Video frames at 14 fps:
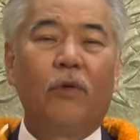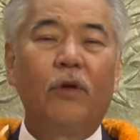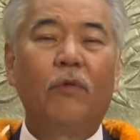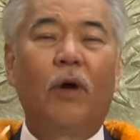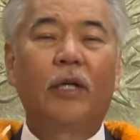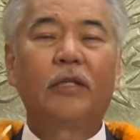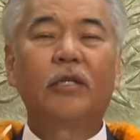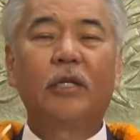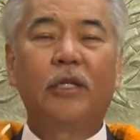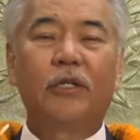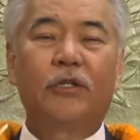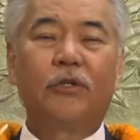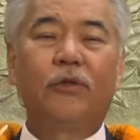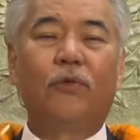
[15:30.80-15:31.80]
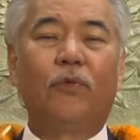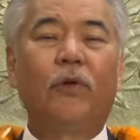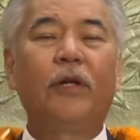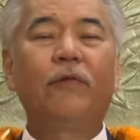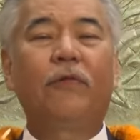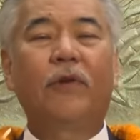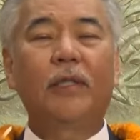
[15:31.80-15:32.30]
We want to issue
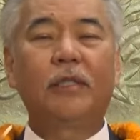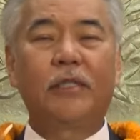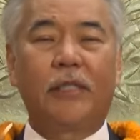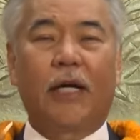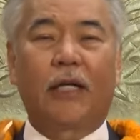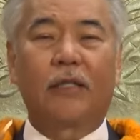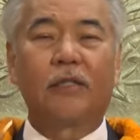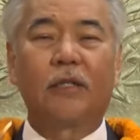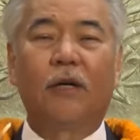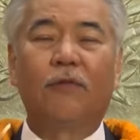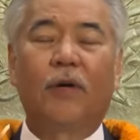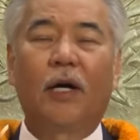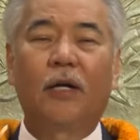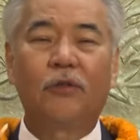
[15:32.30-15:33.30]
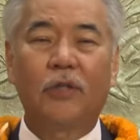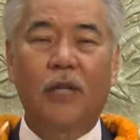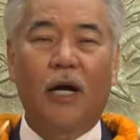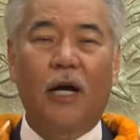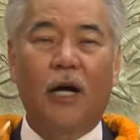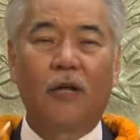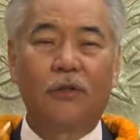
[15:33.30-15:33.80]
refund checks of
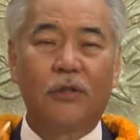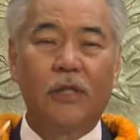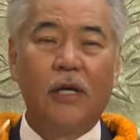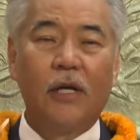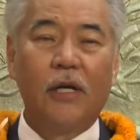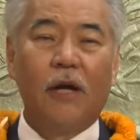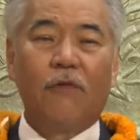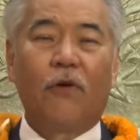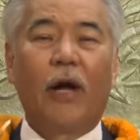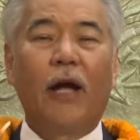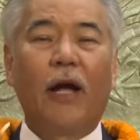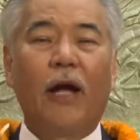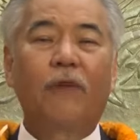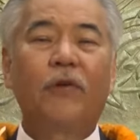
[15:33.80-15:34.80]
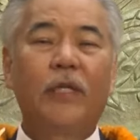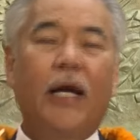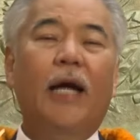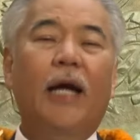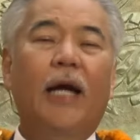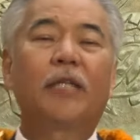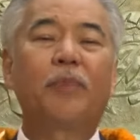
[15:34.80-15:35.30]
$100 for
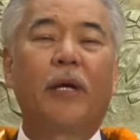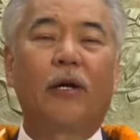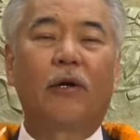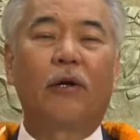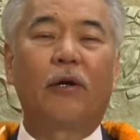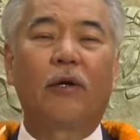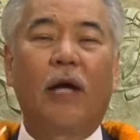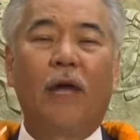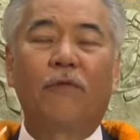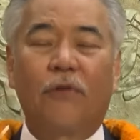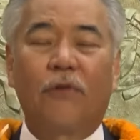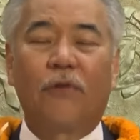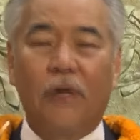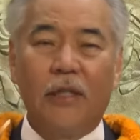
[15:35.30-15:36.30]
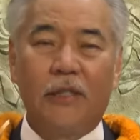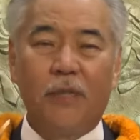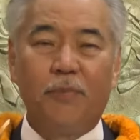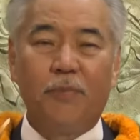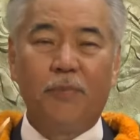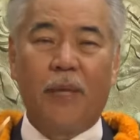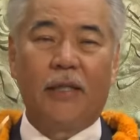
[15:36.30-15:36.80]
every taxpayer and for
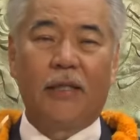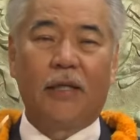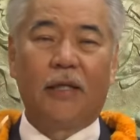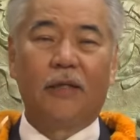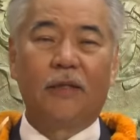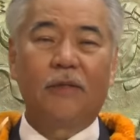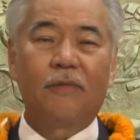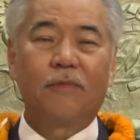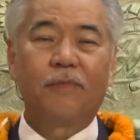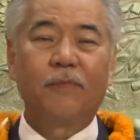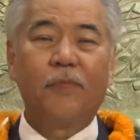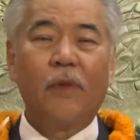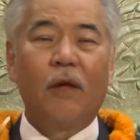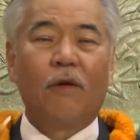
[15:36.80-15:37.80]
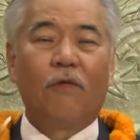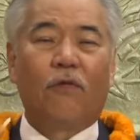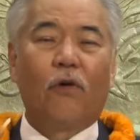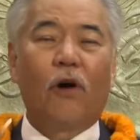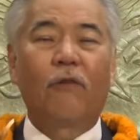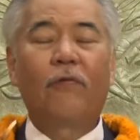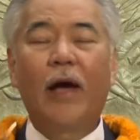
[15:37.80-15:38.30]
each dependent.
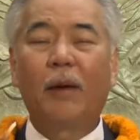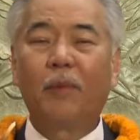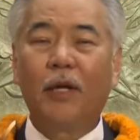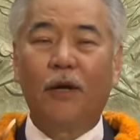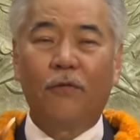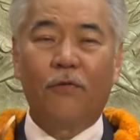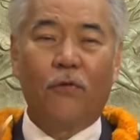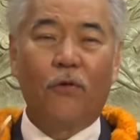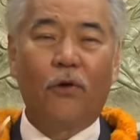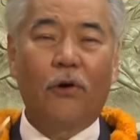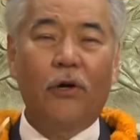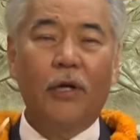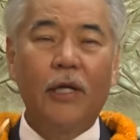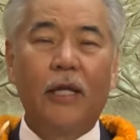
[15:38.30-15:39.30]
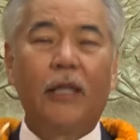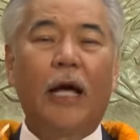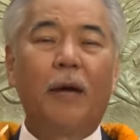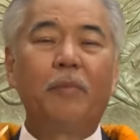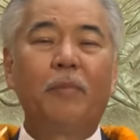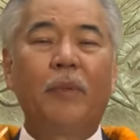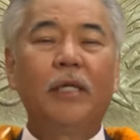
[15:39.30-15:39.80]
For a family of 4,
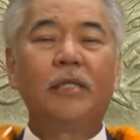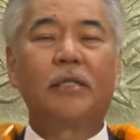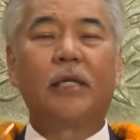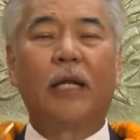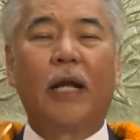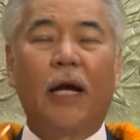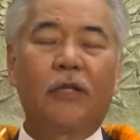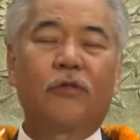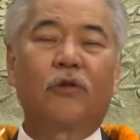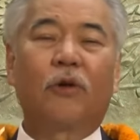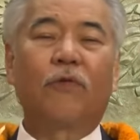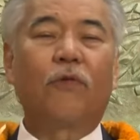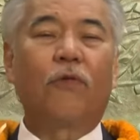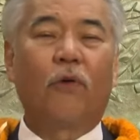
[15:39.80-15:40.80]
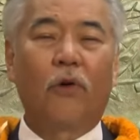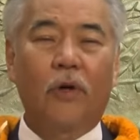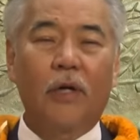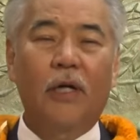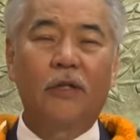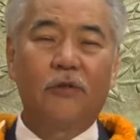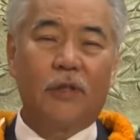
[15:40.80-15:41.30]
that means an extra
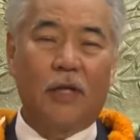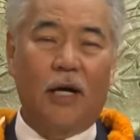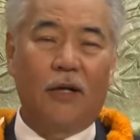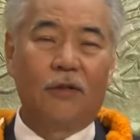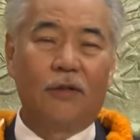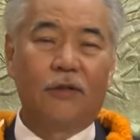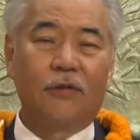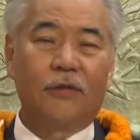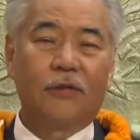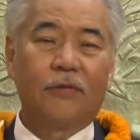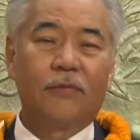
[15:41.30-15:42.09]
$400.